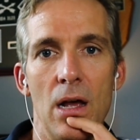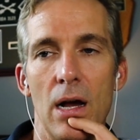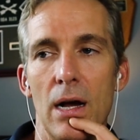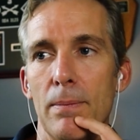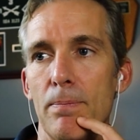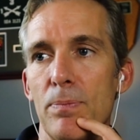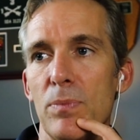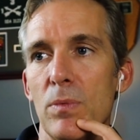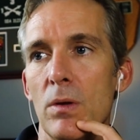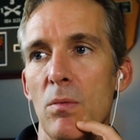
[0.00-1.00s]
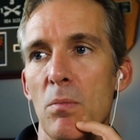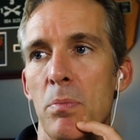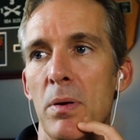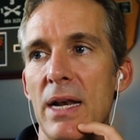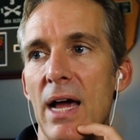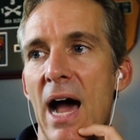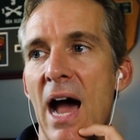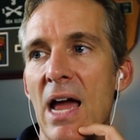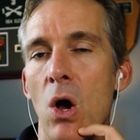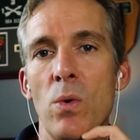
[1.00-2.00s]
But
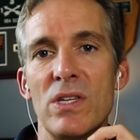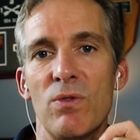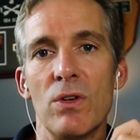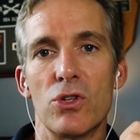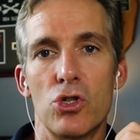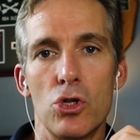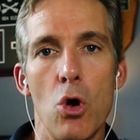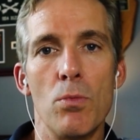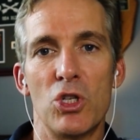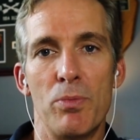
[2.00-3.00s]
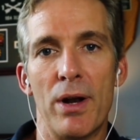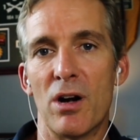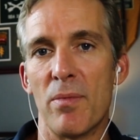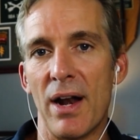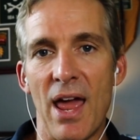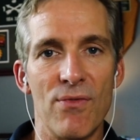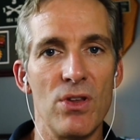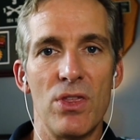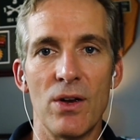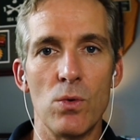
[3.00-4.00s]
I always feel so much better about
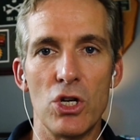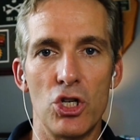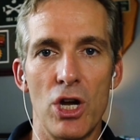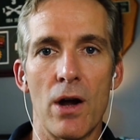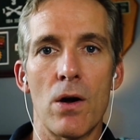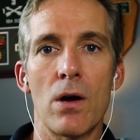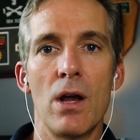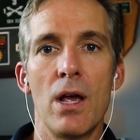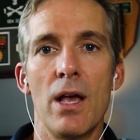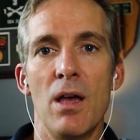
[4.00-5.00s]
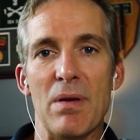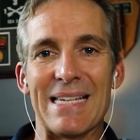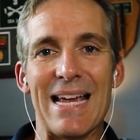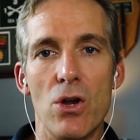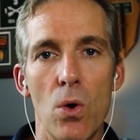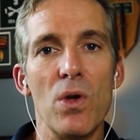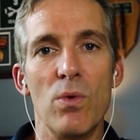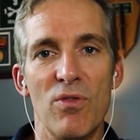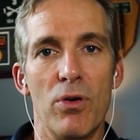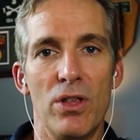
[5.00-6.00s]
everything we share, because I know that
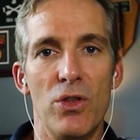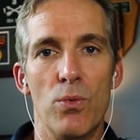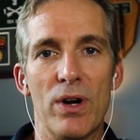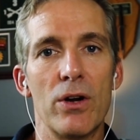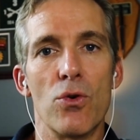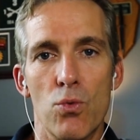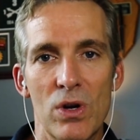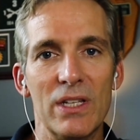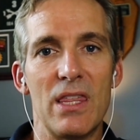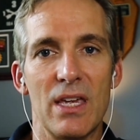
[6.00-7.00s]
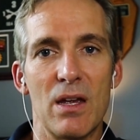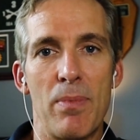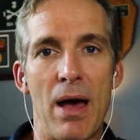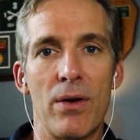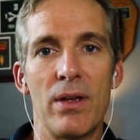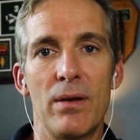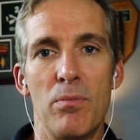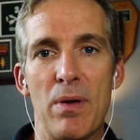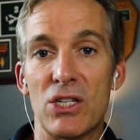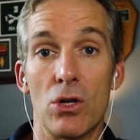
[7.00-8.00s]
we've put in the rigor to really think about it
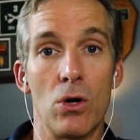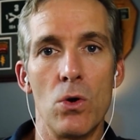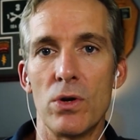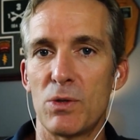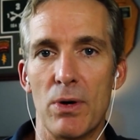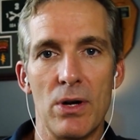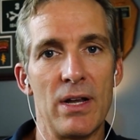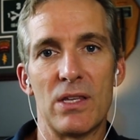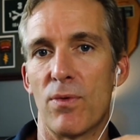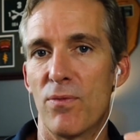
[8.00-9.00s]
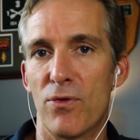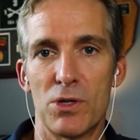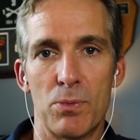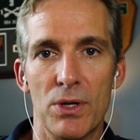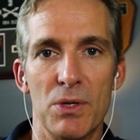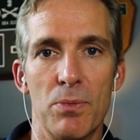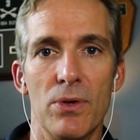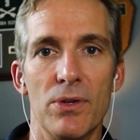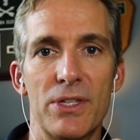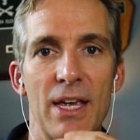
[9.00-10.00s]
based on our own experience from first
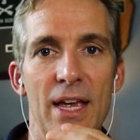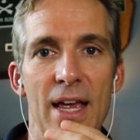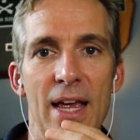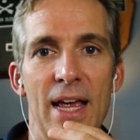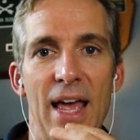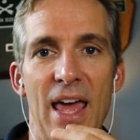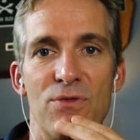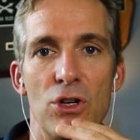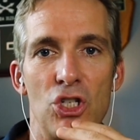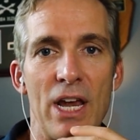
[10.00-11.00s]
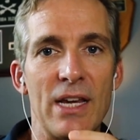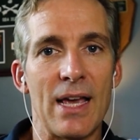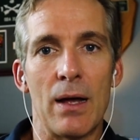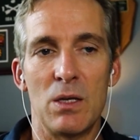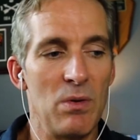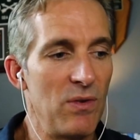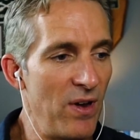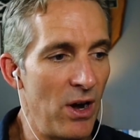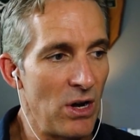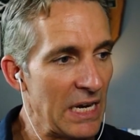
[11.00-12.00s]
principles. And if it shakes out to be
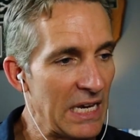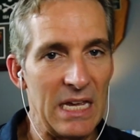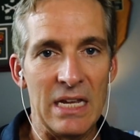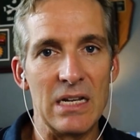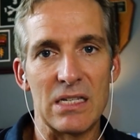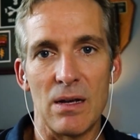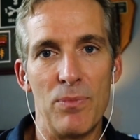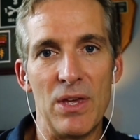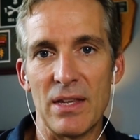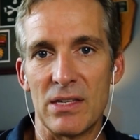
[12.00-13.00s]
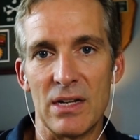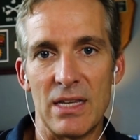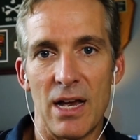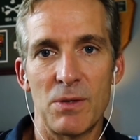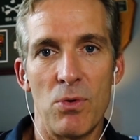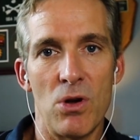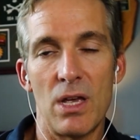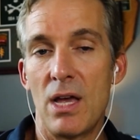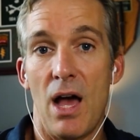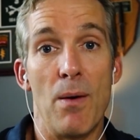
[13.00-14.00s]
very akin to something that's in a
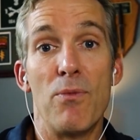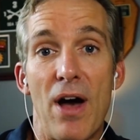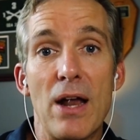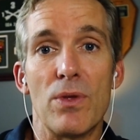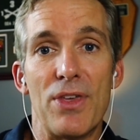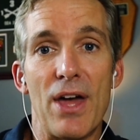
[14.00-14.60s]
textbook, I'm fine with